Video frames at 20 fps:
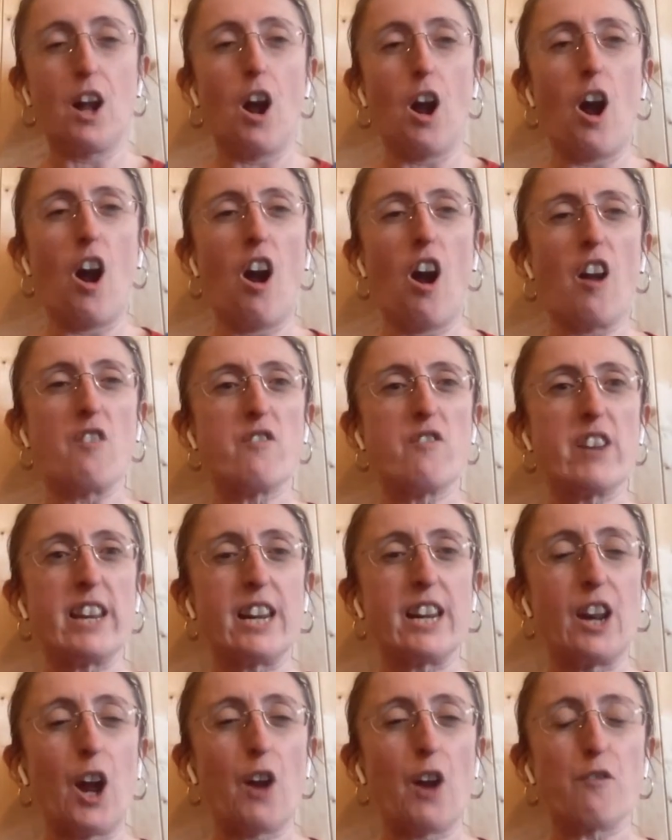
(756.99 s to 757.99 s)
I
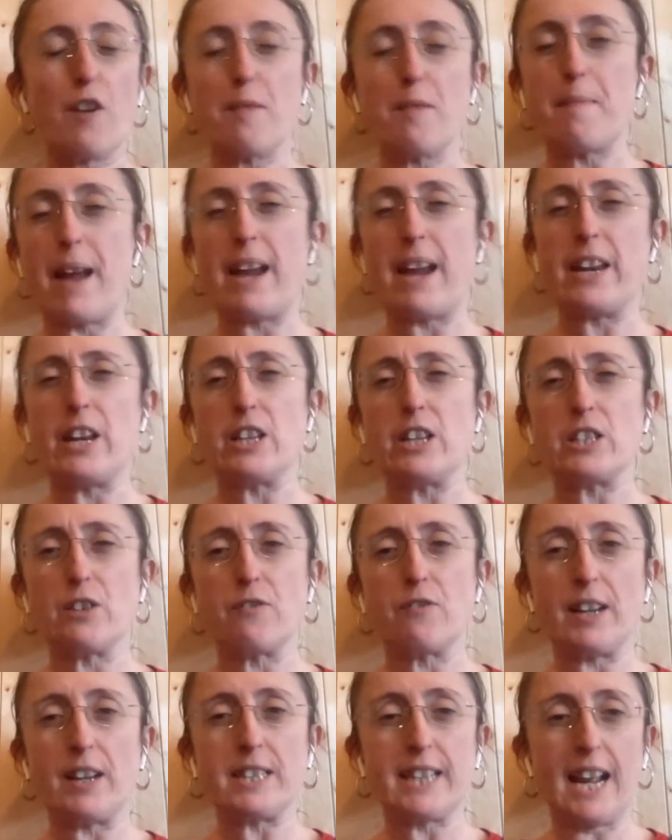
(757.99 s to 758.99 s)
really like Romania. It's a
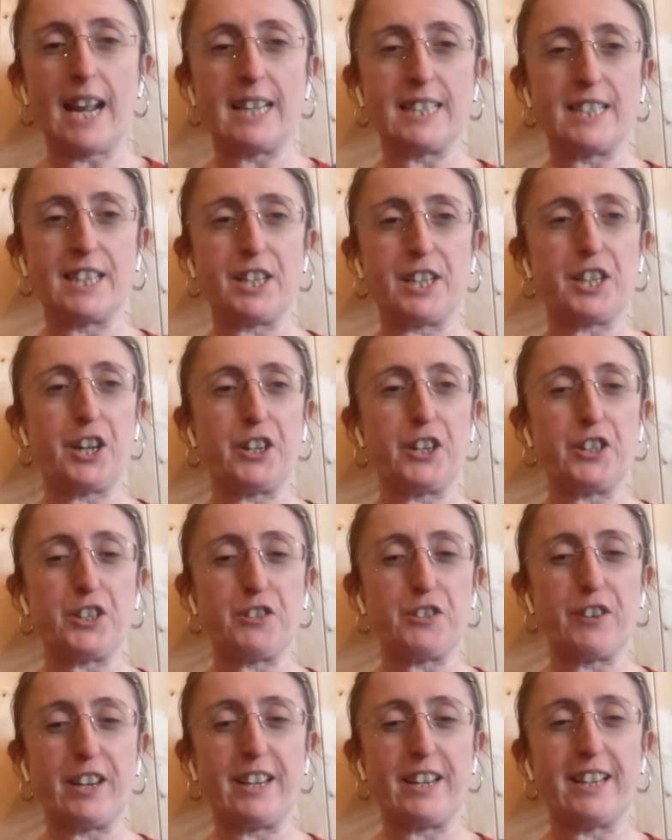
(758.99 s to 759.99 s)
fantastic
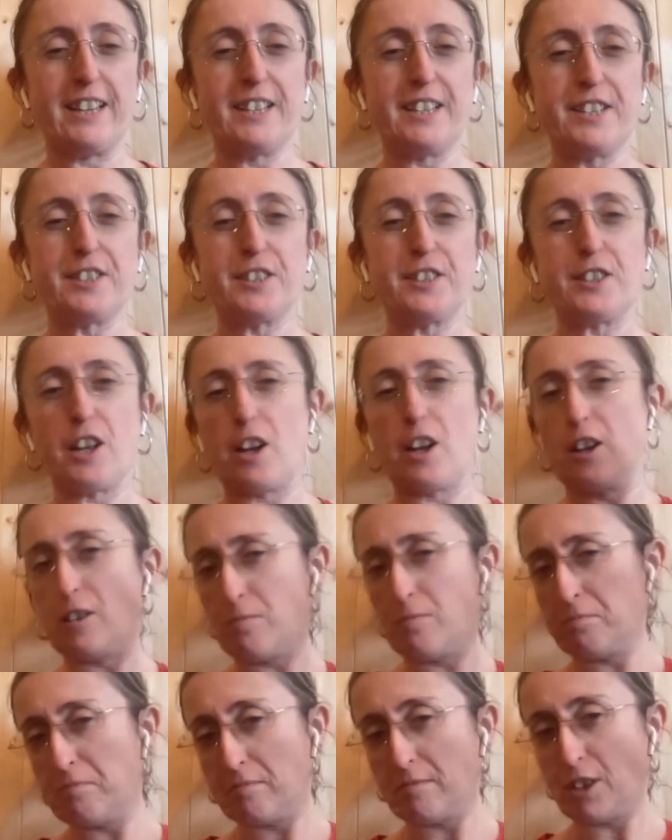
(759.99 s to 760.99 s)
country. So
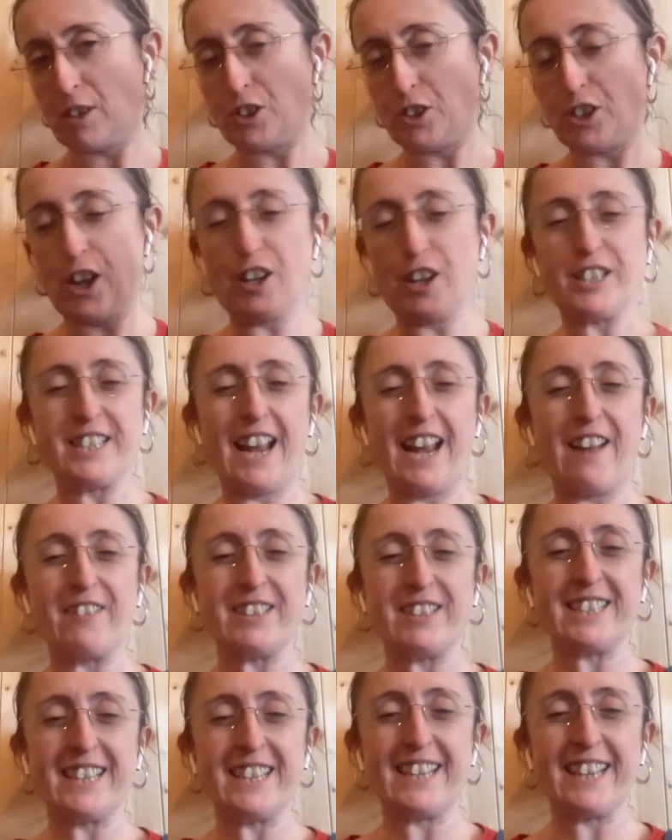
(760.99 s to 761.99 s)

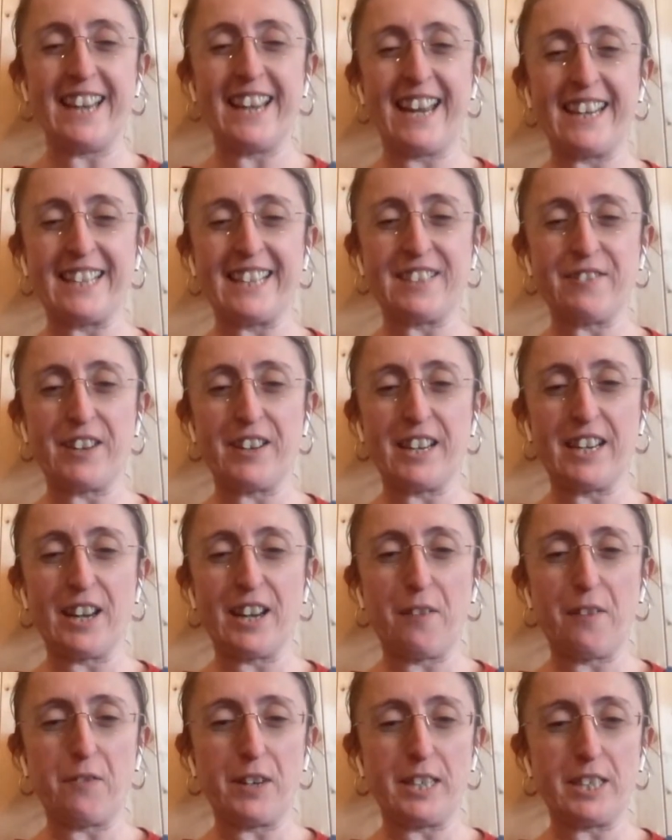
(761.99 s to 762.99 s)
solidarity, and it's really
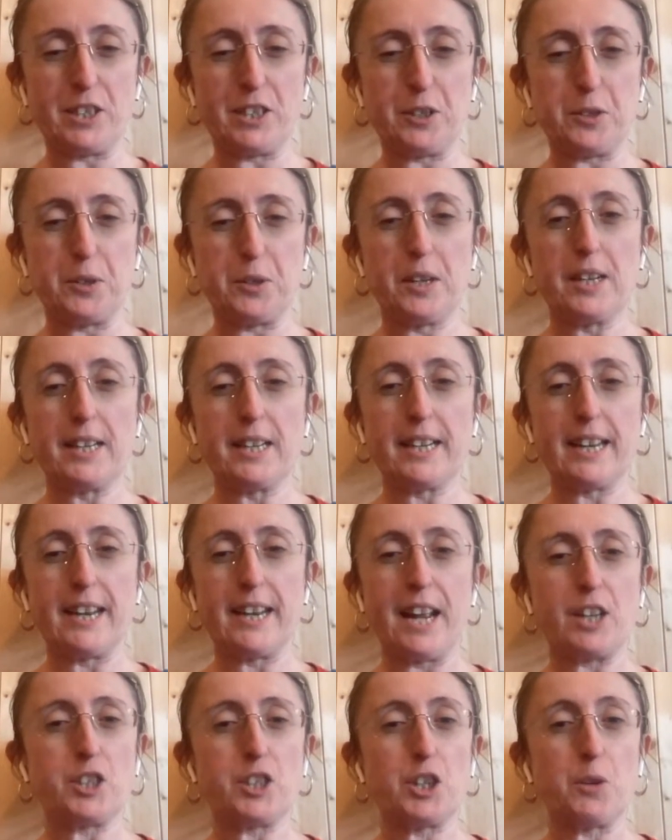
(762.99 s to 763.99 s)
lovely to
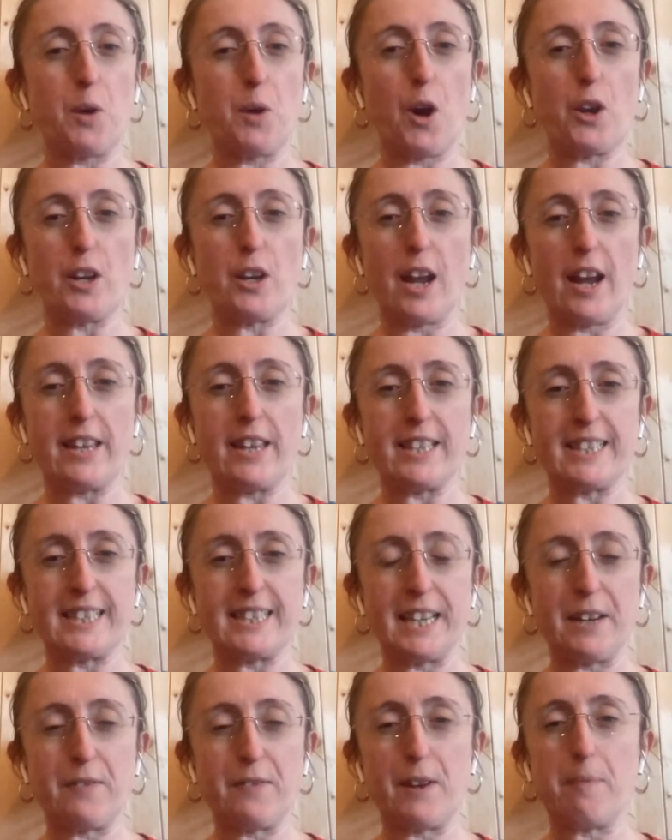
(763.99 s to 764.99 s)
connect to you online
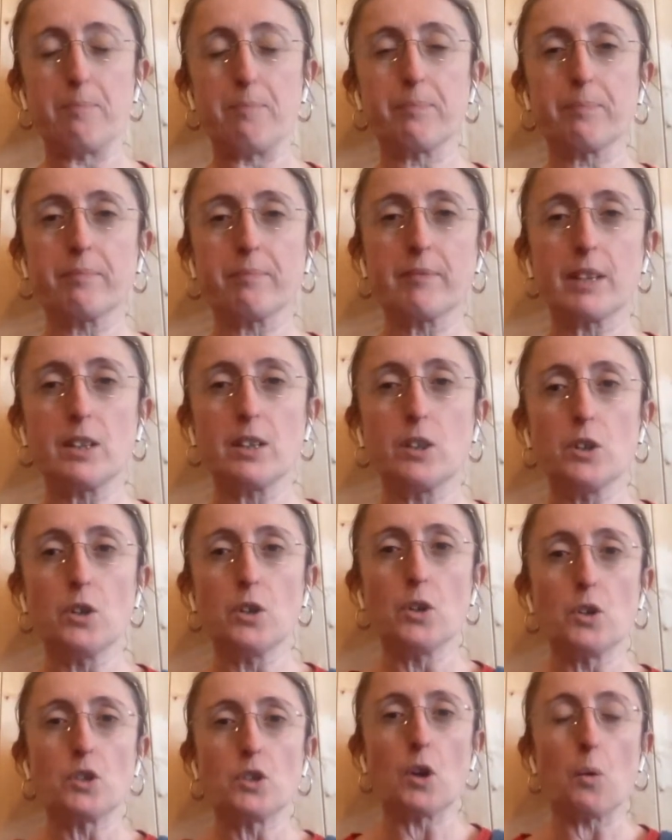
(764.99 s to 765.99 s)
this evening.
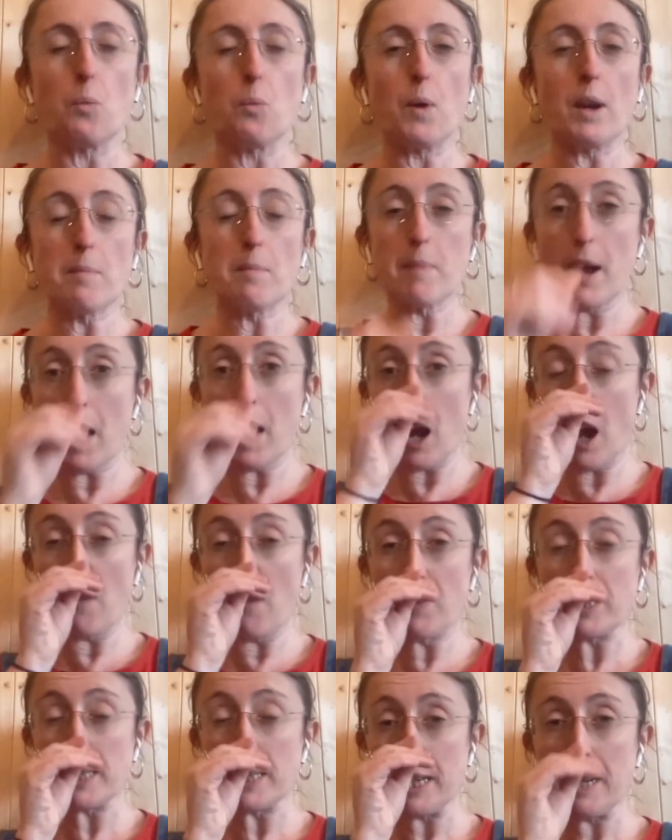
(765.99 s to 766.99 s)
So one of my
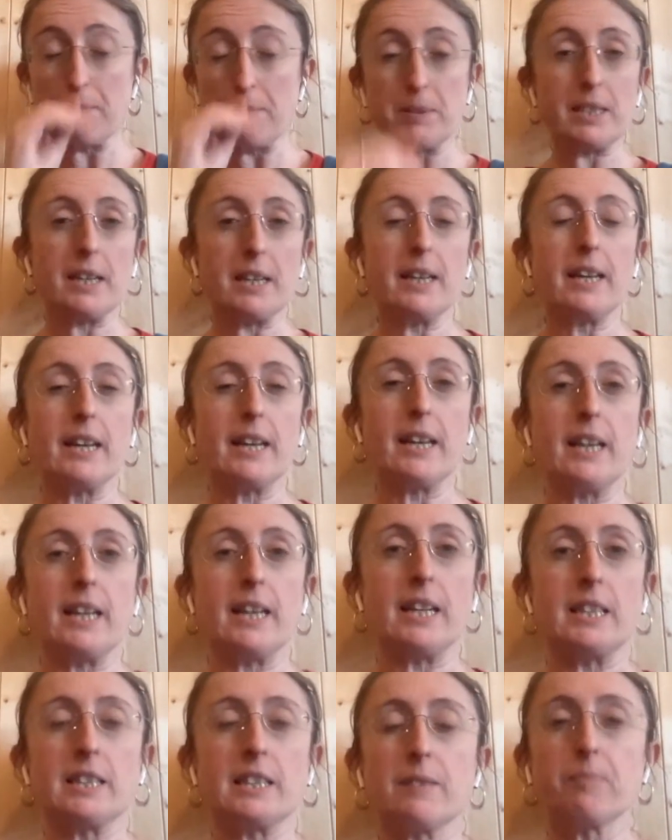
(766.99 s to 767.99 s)
other tips
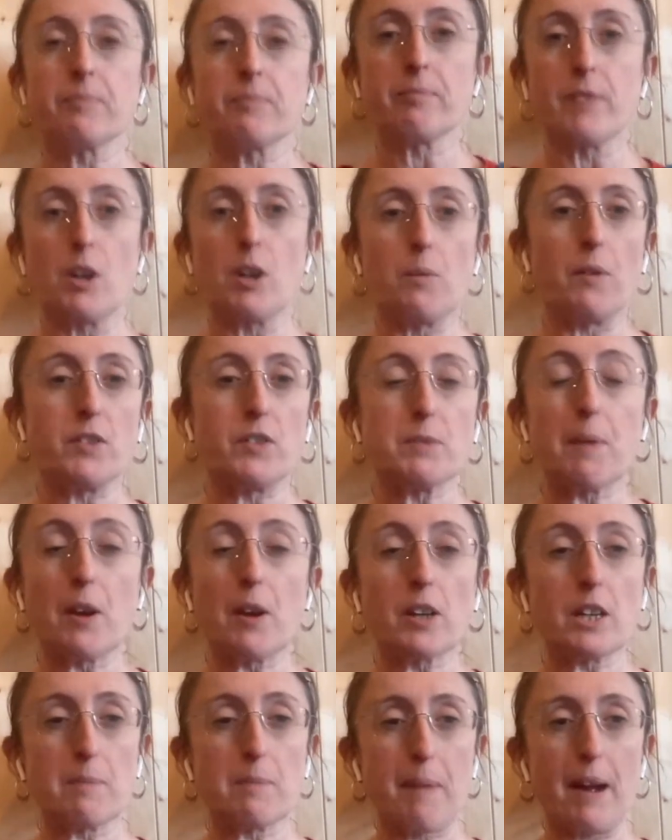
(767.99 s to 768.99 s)
is we've
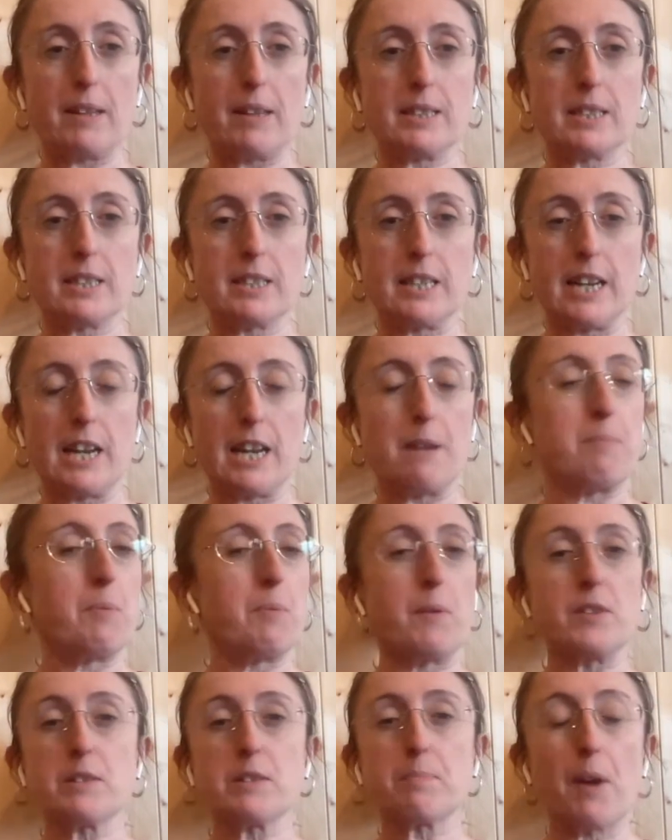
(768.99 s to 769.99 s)
spoken about sleep,
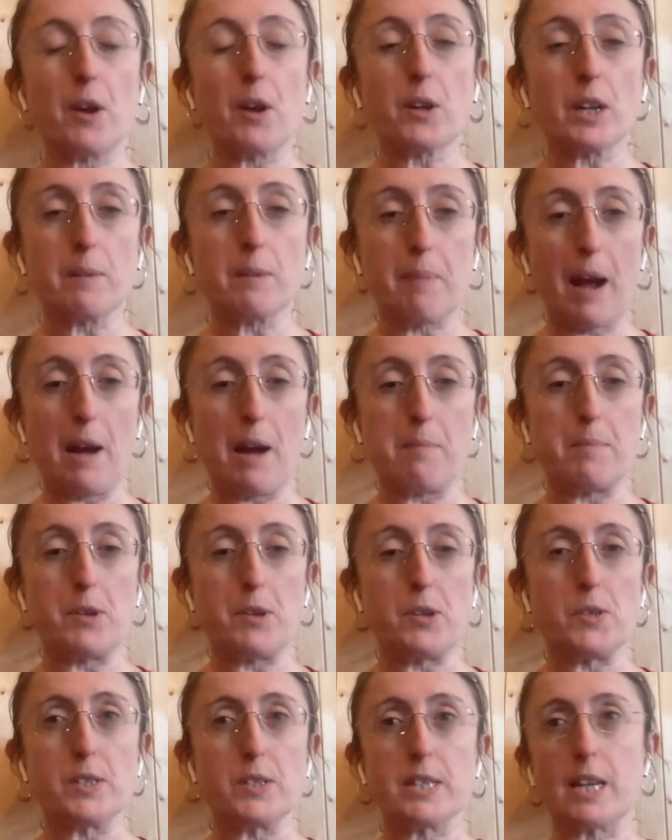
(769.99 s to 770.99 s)
we've spoken about
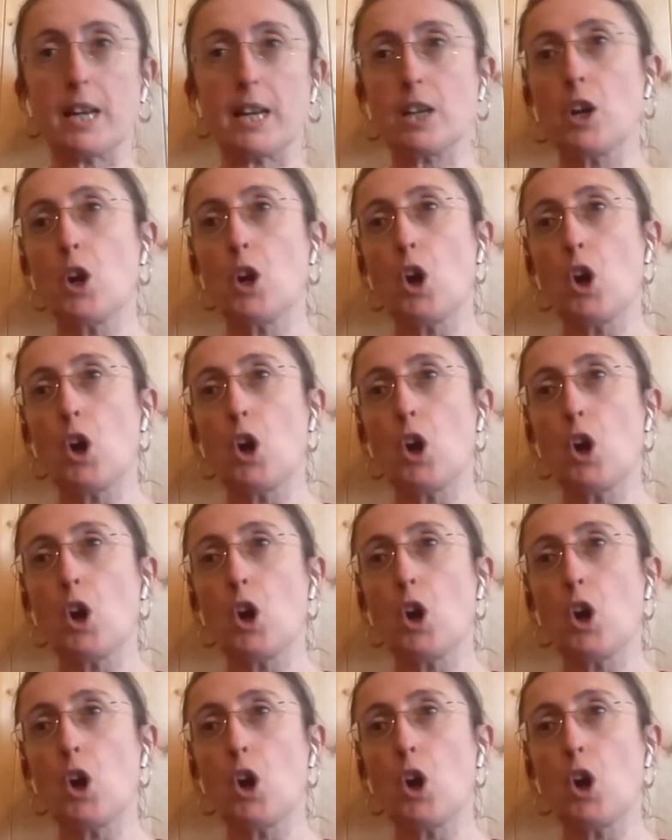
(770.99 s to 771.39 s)
music,